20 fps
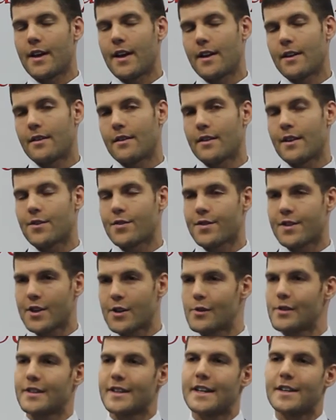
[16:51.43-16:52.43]
and
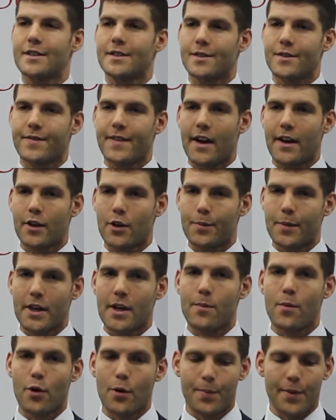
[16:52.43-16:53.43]
interesting utilizations are found, it'll
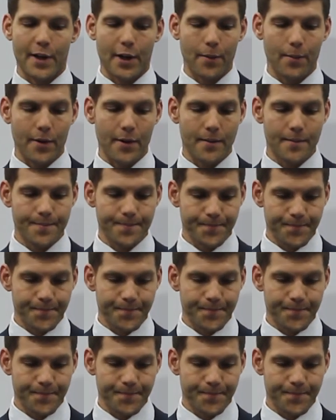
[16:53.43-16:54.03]
become more applicable.